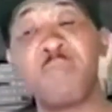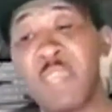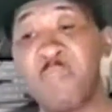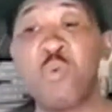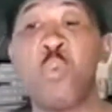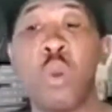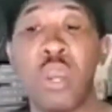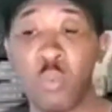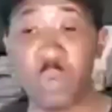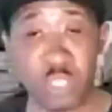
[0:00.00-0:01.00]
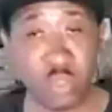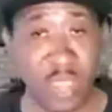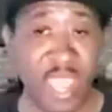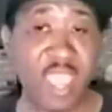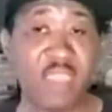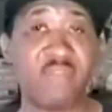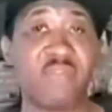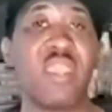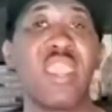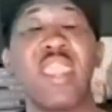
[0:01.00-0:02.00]
People want what you have.
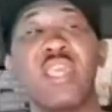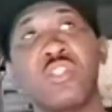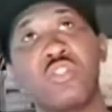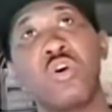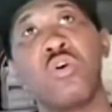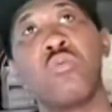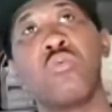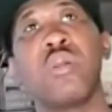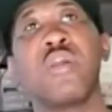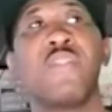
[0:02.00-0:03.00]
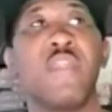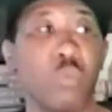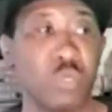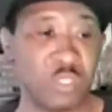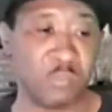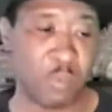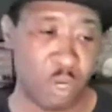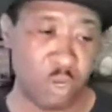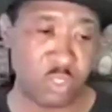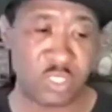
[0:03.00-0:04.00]
And so there was a
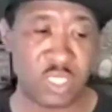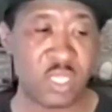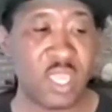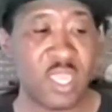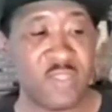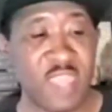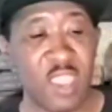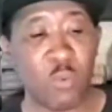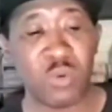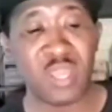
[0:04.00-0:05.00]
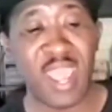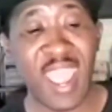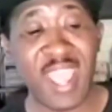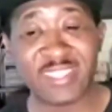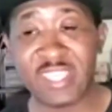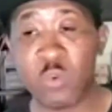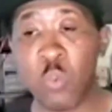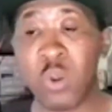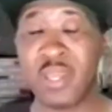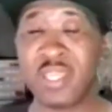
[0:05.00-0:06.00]
person that would actually
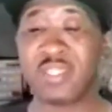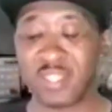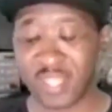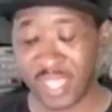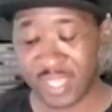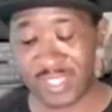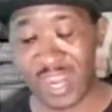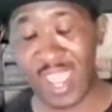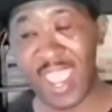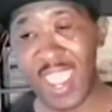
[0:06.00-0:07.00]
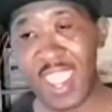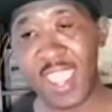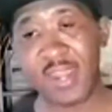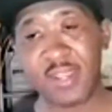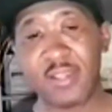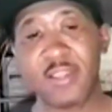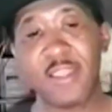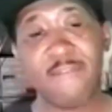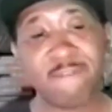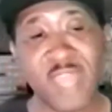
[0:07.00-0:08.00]
wanted the things that I had,
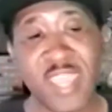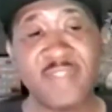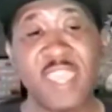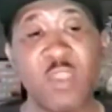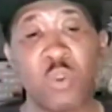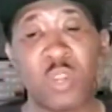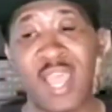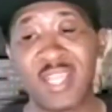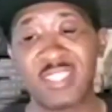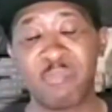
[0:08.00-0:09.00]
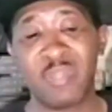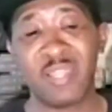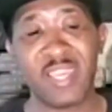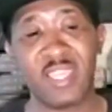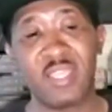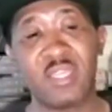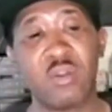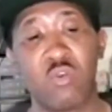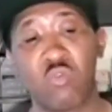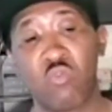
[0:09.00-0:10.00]
and they were contemplating
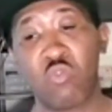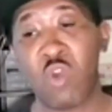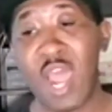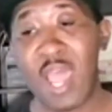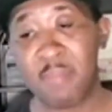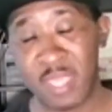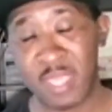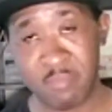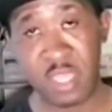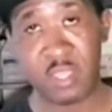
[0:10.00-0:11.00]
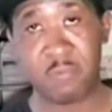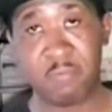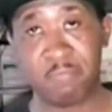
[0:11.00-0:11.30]
robbing me.